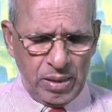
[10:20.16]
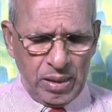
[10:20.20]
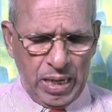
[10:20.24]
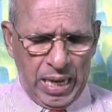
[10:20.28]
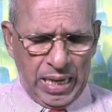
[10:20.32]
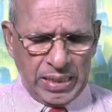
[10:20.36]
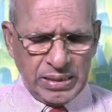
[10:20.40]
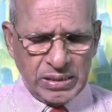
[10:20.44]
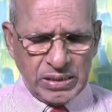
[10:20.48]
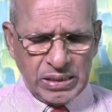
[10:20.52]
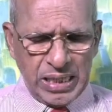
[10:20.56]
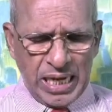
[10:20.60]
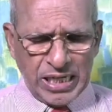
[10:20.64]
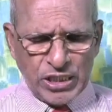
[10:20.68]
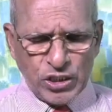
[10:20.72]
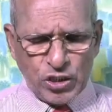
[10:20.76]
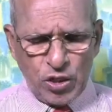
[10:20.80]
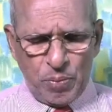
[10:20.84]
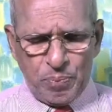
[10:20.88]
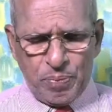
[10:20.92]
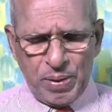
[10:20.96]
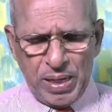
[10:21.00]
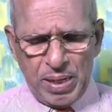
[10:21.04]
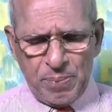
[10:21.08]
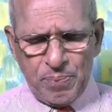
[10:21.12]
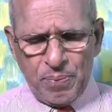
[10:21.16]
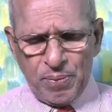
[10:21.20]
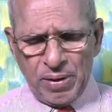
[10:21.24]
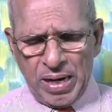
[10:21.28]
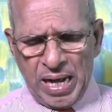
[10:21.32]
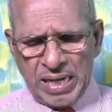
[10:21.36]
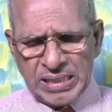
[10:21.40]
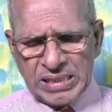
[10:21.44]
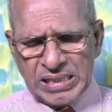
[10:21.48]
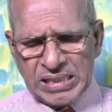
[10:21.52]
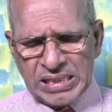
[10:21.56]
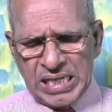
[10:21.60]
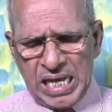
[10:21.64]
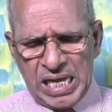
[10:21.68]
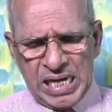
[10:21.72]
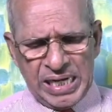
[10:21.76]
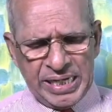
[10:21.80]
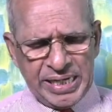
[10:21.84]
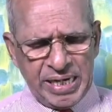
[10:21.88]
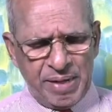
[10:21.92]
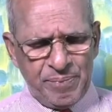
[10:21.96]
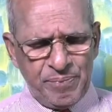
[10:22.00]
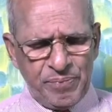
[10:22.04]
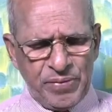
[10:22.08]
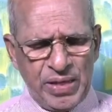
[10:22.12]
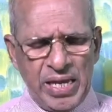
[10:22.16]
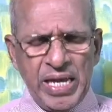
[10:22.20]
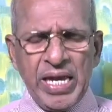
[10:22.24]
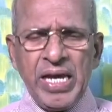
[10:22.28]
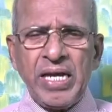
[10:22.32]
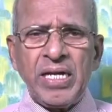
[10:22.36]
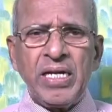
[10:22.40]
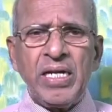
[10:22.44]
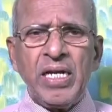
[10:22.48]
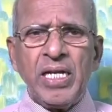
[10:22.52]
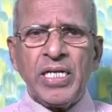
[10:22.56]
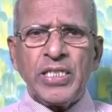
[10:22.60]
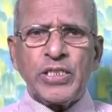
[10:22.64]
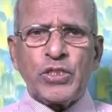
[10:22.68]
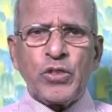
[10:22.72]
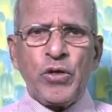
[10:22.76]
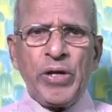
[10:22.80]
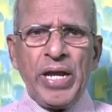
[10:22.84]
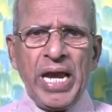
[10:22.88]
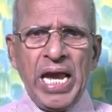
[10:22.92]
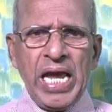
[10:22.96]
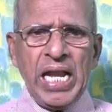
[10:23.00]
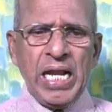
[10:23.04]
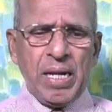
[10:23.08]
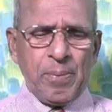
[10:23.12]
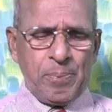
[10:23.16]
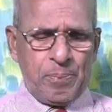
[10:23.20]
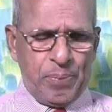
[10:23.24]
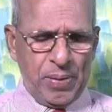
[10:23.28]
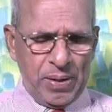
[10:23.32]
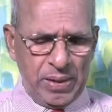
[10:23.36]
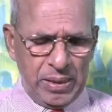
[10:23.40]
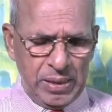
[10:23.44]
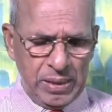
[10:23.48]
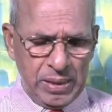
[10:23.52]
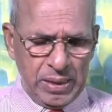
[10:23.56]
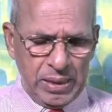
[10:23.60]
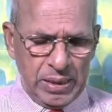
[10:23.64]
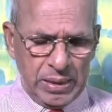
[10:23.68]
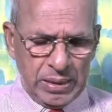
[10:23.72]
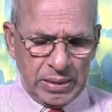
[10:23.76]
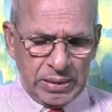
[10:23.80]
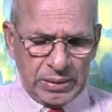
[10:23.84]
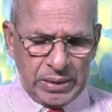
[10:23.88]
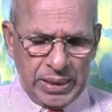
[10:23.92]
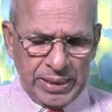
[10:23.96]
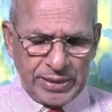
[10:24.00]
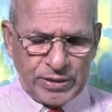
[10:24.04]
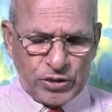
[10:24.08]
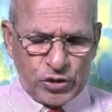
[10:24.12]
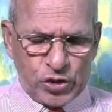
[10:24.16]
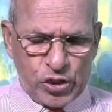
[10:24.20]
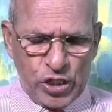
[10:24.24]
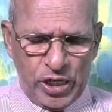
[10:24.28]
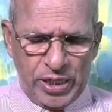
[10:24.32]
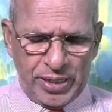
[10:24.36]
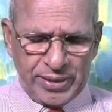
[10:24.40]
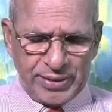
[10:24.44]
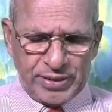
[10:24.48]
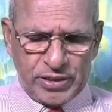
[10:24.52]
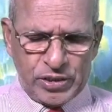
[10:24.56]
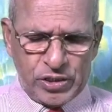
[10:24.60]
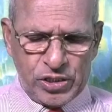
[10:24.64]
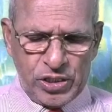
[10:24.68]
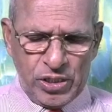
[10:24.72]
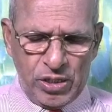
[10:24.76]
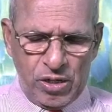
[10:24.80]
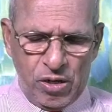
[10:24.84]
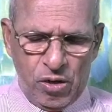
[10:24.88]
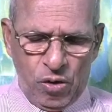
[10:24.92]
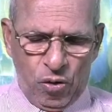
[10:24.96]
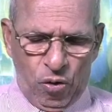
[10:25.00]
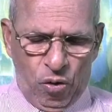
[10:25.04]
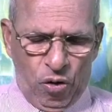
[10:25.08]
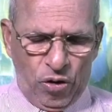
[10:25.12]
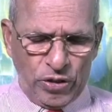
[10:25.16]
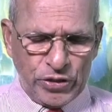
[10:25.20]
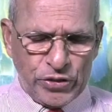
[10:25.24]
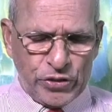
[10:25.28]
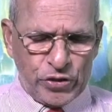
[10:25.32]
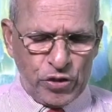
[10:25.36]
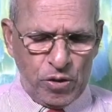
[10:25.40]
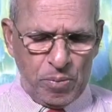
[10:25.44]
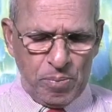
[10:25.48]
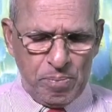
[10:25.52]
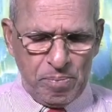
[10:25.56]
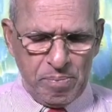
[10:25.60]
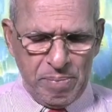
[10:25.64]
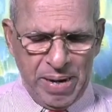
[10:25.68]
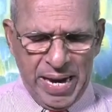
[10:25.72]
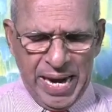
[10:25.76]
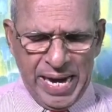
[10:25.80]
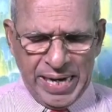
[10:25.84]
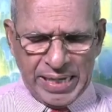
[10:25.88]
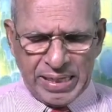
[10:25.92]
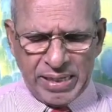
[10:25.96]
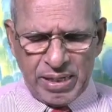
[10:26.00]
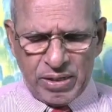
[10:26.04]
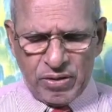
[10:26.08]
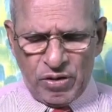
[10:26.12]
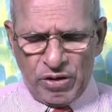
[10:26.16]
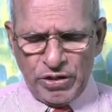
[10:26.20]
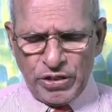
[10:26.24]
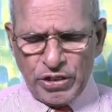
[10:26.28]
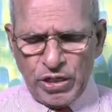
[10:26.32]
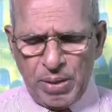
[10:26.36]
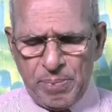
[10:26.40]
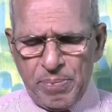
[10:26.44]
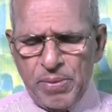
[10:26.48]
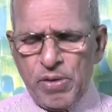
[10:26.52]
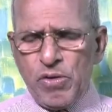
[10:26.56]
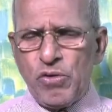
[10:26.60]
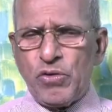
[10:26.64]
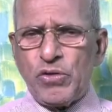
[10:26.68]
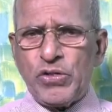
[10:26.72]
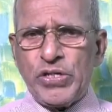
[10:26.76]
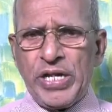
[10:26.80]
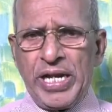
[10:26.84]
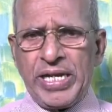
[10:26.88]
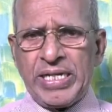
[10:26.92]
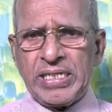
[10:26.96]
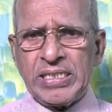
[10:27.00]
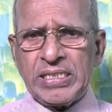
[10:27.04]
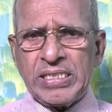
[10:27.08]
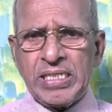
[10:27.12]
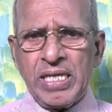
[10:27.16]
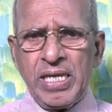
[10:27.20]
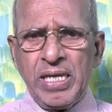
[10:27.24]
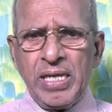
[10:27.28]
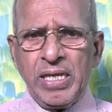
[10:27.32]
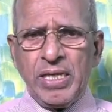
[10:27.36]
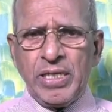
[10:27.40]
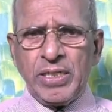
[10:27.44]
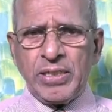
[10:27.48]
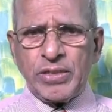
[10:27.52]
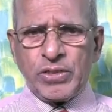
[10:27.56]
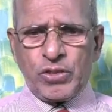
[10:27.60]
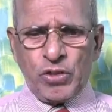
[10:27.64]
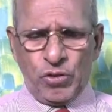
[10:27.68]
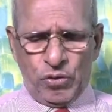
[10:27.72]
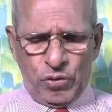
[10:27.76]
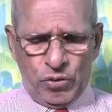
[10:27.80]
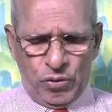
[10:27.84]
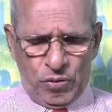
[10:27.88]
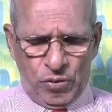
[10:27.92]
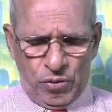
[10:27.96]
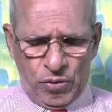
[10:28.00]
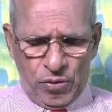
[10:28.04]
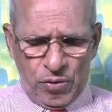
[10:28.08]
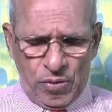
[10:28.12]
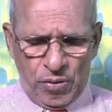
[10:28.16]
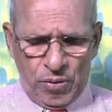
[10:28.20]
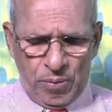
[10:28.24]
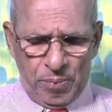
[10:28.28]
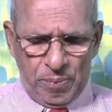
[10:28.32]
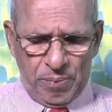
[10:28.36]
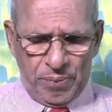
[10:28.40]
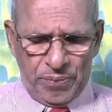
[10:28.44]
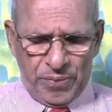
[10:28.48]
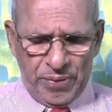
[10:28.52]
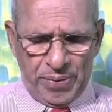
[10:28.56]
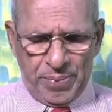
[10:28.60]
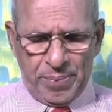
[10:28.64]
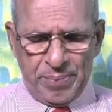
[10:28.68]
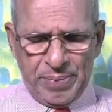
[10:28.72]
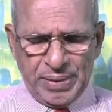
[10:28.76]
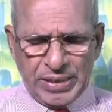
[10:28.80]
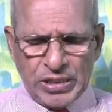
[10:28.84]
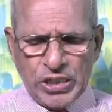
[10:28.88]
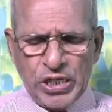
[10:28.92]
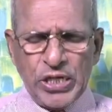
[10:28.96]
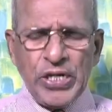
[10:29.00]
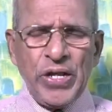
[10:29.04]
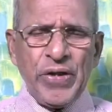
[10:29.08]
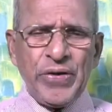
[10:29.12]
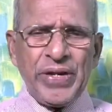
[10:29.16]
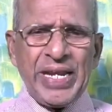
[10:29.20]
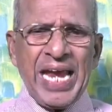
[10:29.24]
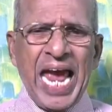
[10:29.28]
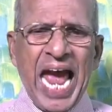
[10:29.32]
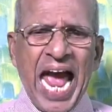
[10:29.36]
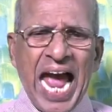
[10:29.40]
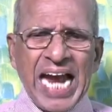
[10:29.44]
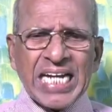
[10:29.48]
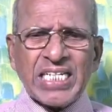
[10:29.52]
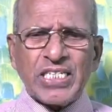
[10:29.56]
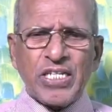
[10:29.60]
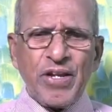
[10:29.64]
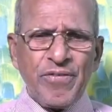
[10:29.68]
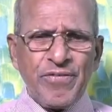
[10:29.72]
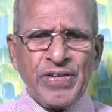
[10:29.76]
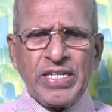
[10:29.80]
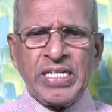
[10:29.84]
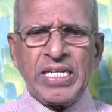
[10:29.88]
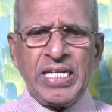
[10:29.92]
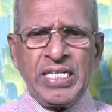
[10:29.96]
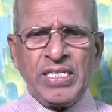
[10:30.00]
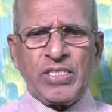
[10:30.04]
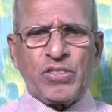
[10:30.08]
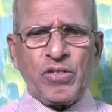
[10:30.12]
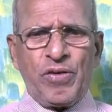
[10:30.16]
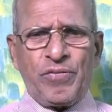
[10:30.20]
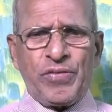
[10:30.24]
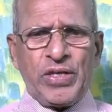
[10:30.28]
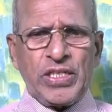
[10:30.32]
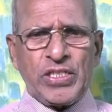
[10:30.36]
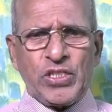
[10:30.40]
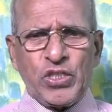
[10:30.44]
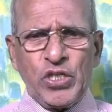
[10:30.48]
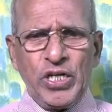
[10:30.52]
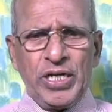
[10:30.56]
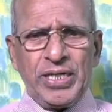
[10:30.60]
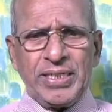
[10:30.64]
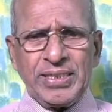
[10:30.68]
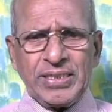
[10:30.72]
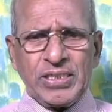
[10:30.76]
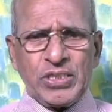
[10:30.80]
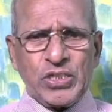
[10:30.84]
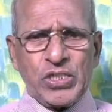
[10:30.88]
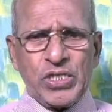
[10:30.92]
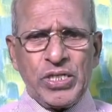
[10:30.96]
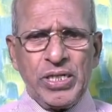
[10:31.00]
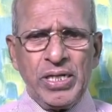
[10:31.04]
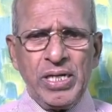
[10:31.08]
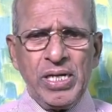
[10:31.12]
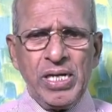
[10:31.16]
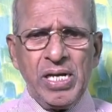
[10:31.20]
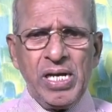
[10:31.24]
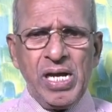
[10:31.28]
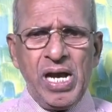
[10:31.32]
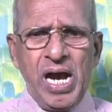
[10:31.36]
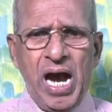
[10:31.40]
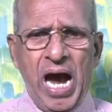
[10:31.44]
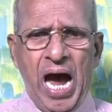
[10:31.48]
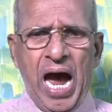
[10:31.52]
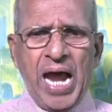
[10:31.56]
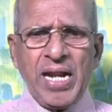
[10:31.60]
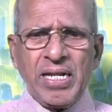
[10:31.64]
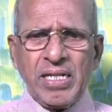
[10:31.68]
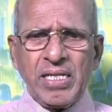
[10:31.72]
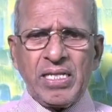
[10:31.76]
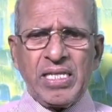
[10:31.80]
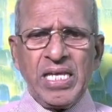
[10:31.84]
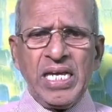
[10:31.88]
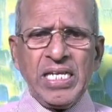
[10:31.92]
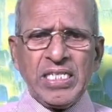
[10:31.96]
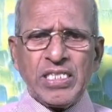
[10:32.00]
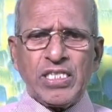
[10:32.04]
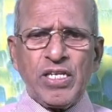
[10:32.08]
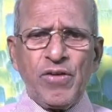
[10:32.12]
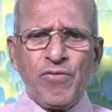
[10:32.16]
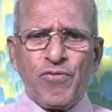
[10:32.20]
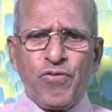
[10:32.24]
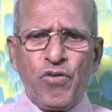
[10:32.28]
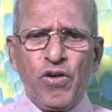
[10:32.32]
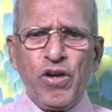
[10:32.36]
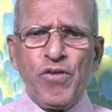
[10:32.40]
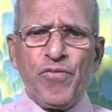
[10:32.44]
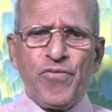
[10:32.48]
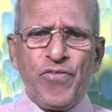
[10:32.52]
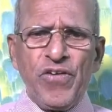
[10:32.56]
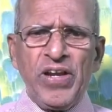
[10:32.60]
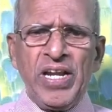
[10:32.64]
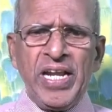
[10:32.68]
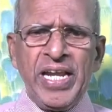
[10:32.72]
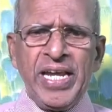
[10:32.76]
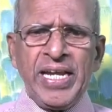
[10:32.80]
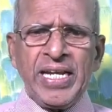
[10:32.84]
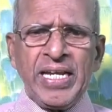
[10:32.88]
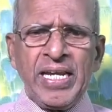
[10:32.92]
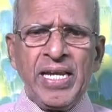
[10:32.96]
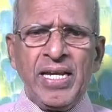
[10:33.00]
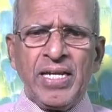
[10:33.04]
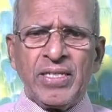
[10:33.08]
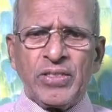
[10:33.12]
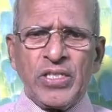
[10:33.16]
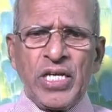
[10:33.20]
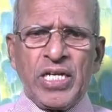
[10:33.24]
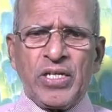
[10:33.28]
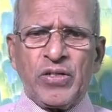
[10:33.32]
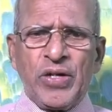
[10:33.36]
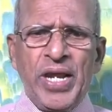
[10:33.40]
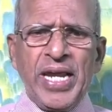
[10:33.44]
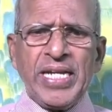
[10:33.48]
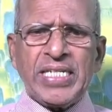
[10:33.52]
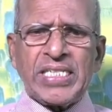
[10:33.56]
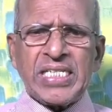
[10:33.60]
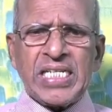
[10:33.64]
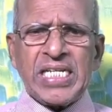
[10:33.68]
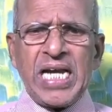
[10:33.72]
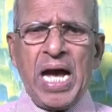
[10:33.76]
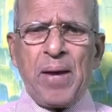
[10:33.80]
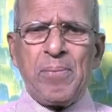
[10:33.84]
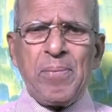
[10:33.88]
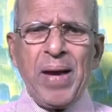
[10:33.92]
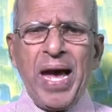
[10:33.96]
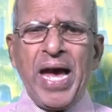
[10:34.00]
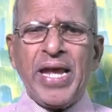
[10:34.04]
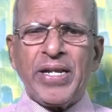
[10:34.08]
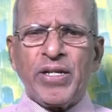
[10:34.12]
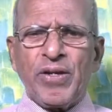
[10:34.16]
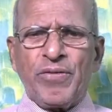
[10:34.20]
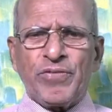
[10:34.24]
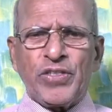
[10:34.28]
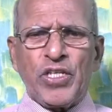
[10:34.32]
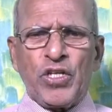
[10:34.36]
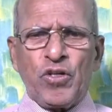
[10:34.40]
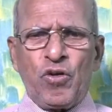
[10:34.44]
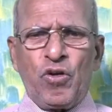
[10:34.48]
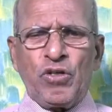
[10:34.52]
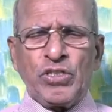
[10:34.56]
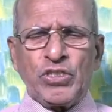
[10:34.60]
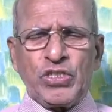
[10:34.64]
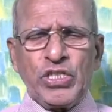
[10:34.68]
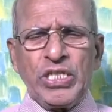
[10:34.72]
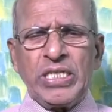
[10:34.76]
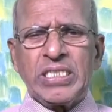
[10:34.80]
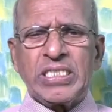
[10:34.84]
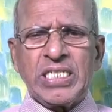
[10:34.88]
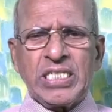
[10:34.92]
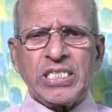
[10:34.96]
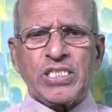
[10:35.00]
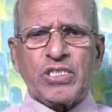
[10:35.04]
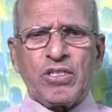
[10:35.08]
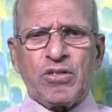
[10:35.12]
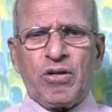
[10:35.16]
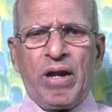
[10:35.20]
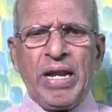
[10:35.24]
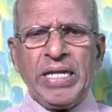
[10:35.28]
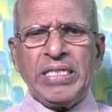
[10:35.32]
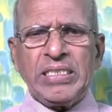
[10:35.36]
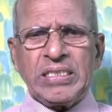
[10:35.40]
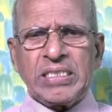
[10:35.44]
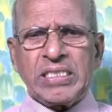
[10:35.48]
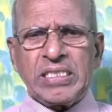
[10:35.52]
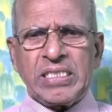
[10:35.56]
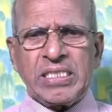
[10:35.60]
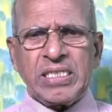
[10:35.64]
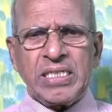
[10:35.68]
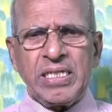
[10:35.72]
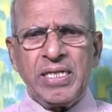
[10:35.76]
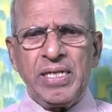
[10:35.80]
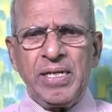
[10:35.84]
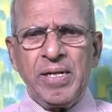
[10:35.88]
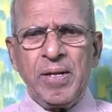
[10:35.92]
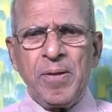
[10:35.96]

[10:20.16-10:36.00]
And such people are seldom there to help the church or to make contributions to the missionary activities of the church, and thus fulfilling the great command of the Lord Jesus Christ.